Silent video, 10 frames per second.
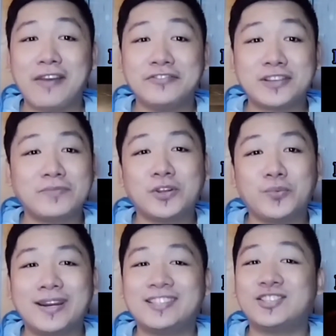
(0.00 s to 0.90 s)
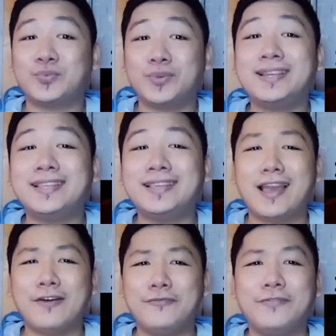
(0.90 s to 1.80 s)
Chapter 1 is really a
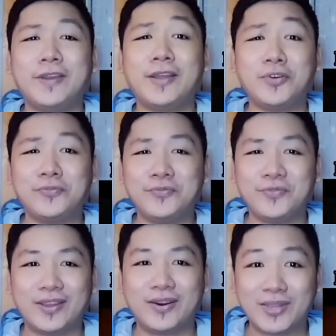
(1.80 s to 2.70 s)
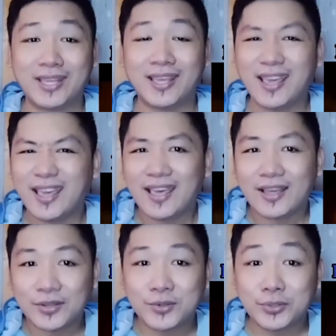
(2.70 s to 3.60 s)
very very
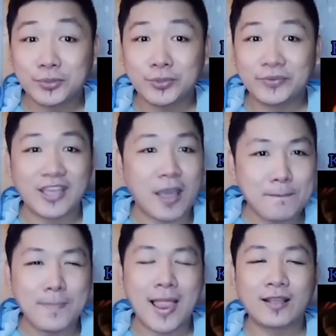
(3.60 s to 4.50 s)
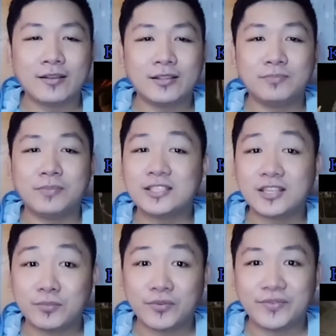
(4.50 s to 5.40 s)
good movie, a blockbuster
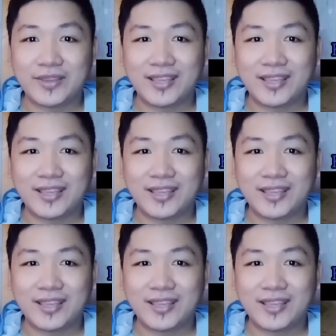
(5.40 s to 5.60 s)
movie.